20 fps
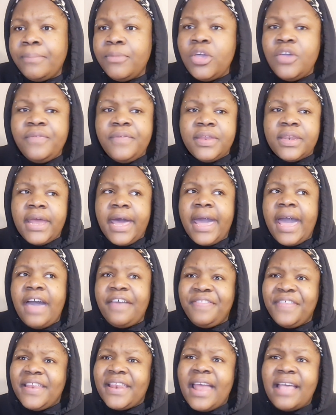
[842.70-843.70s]
the movie night,
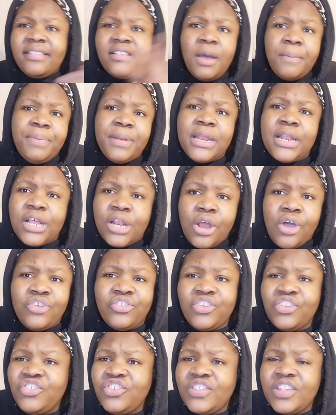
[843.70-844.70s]
I think that's completely
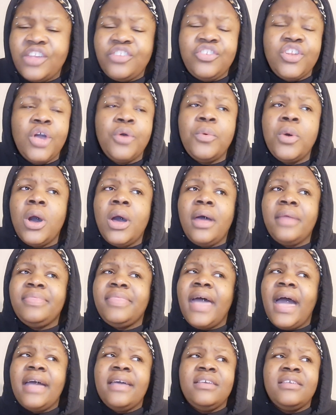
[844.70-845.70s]
closed, because she said, you know
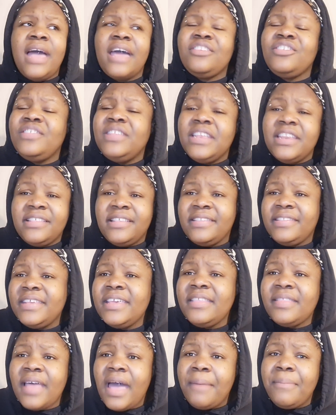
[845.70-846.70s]
what, that I just needed to
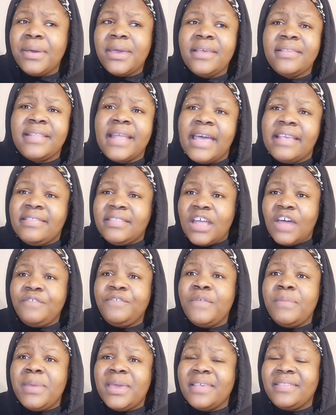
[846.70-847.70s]
see that because that's
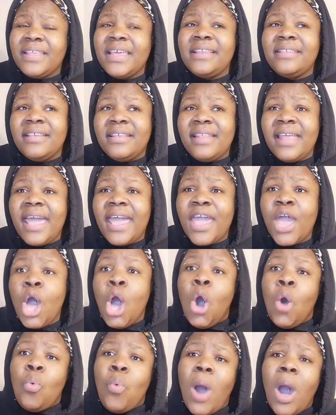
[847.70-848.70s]
done for me. Because at the end of the day,
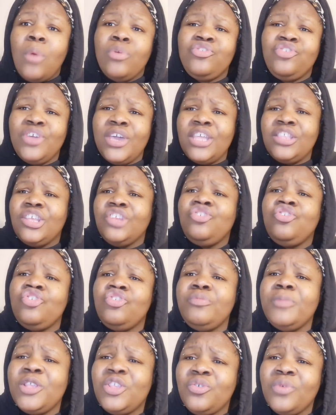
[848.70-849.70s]
why would you
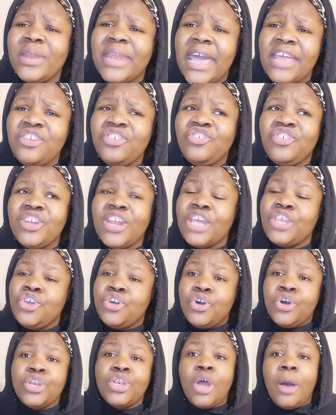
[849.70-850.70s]
introduce me to an energy that
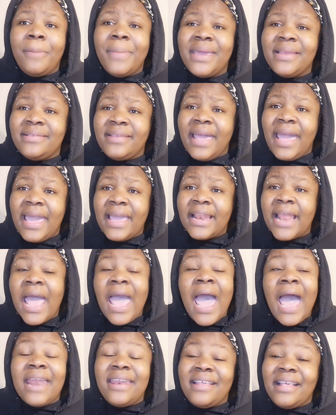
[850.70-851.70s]
you could not maintain?
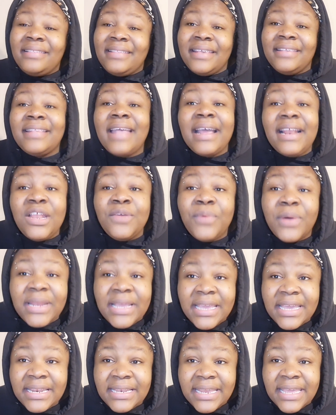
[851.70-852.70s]
And that's exactly
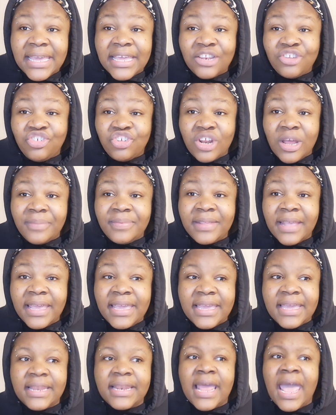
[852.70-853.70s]
what he did. You know what I'm
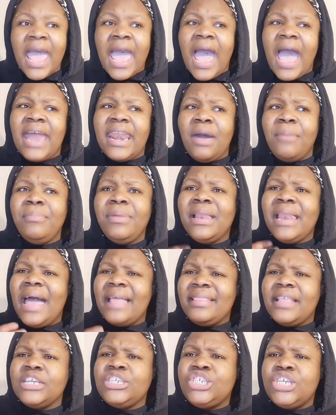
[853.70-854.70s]
saying? And I'm
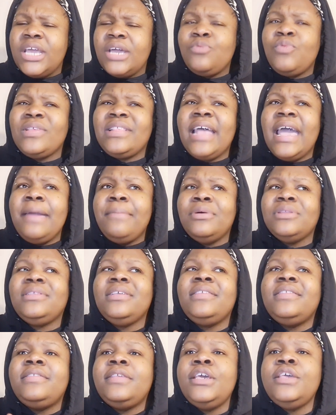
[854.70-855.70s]
glad that she was able
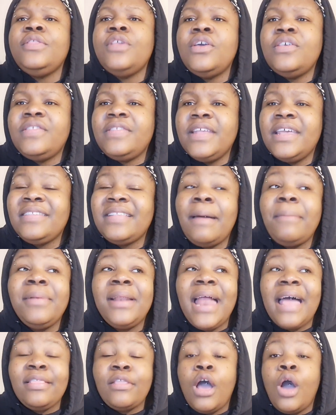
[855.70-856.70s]
to see those things.
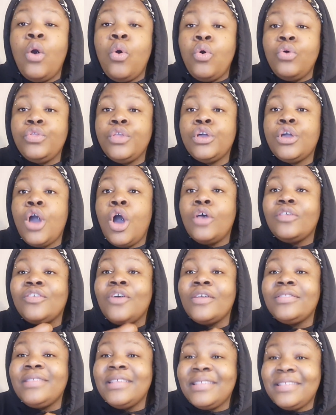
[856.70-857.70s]
I'm glad that all the girls
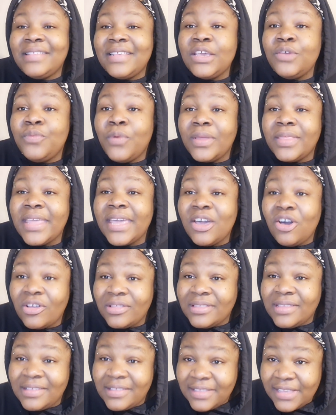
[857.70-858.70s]
got to see what they
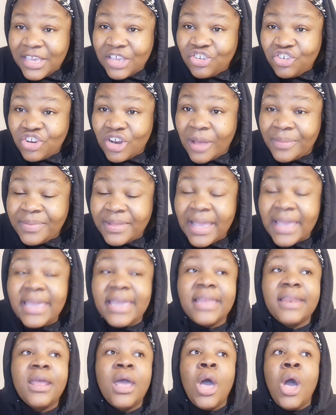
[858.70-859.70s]
got to see. You know what I'm
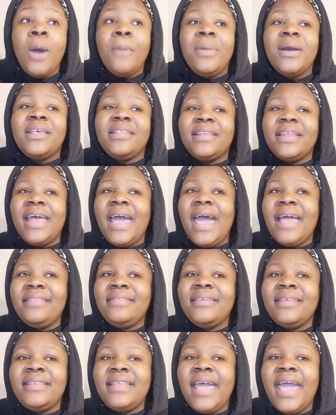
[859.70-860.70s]
saying? Because at the
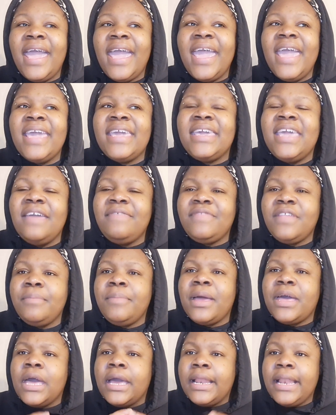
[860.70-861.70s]
end of the day, it gives
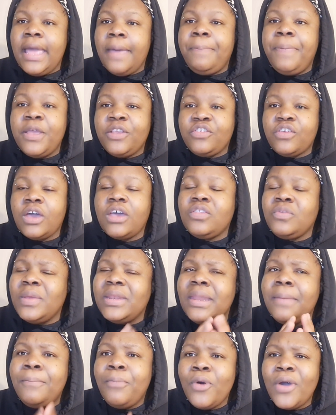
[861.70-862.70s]
them like a clear picture. Because
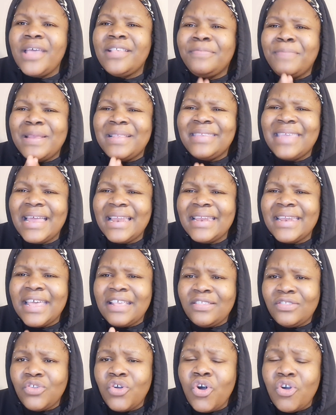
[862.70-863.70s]
when the boys been telling
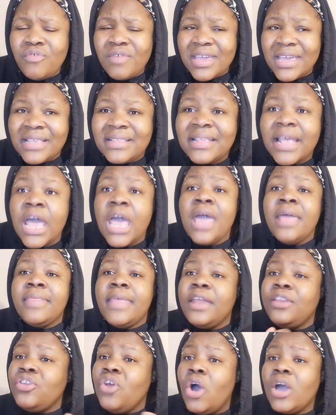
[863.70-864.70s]
their stories,
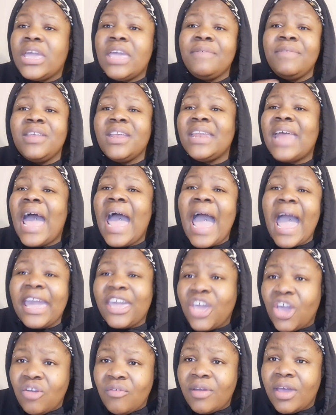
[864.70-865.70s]
they're not giving an
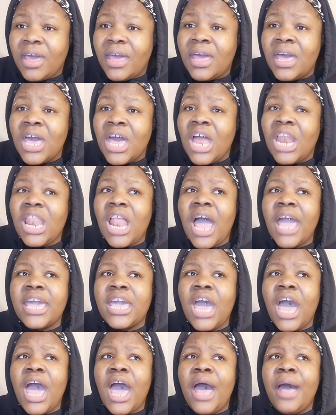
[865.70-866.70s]
accurate
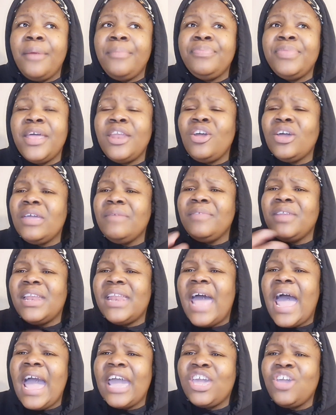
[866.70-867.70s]
they're not giving
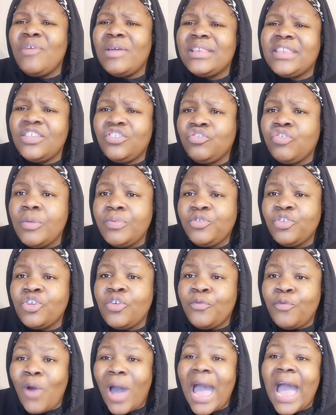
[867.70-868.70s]
an accurate
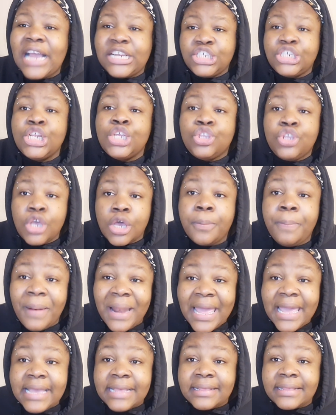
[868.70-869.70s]
description of what actually took
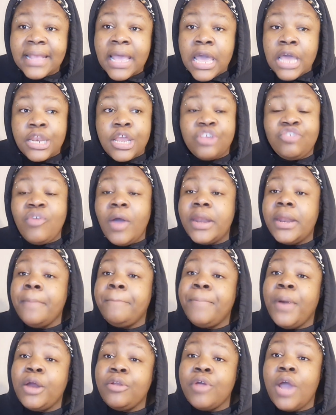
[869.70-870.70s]
place. They're trying
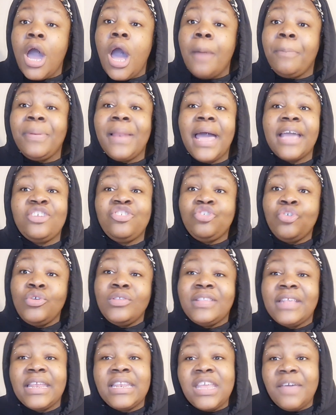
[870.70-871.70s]
to butter it up. Like
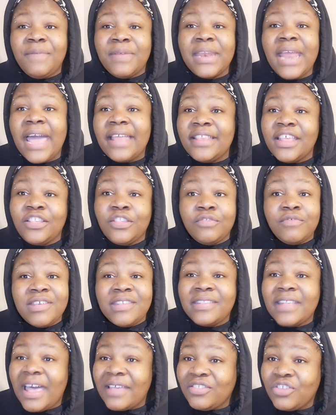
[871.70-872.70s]
Sean said the other night, there's
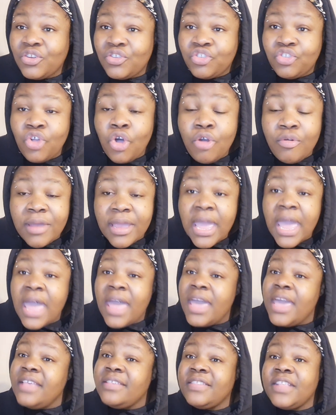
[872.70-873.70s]
3 sides to the story.
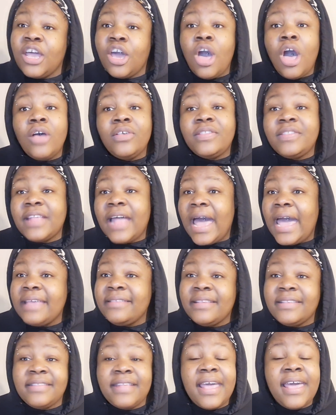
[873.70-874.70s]
It's the girl's
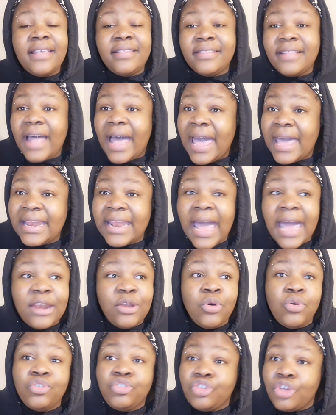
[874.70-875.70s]
side, it's their side,
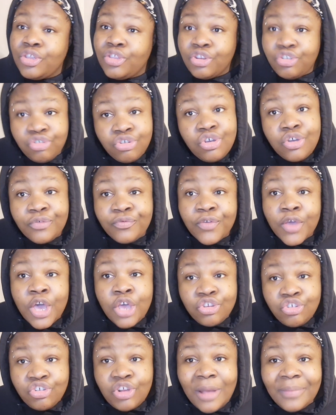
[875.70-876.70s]
and also the truth.
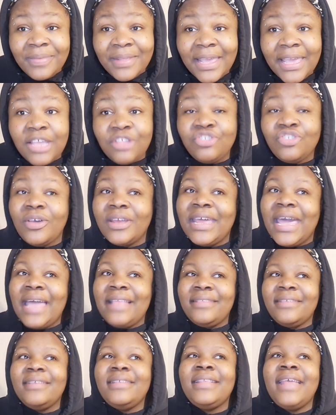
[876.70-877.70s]
Do you know what I'm saying? So at the
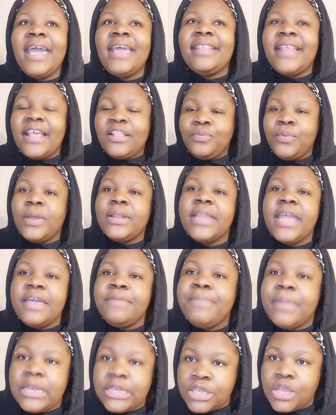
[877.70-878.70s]
end of the day, that's what
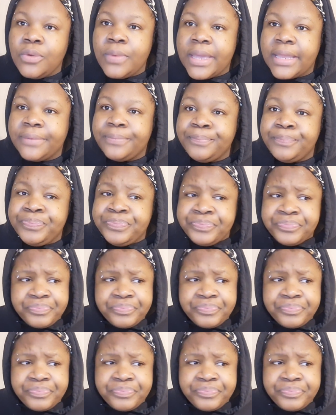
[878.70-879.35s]
they've been doing.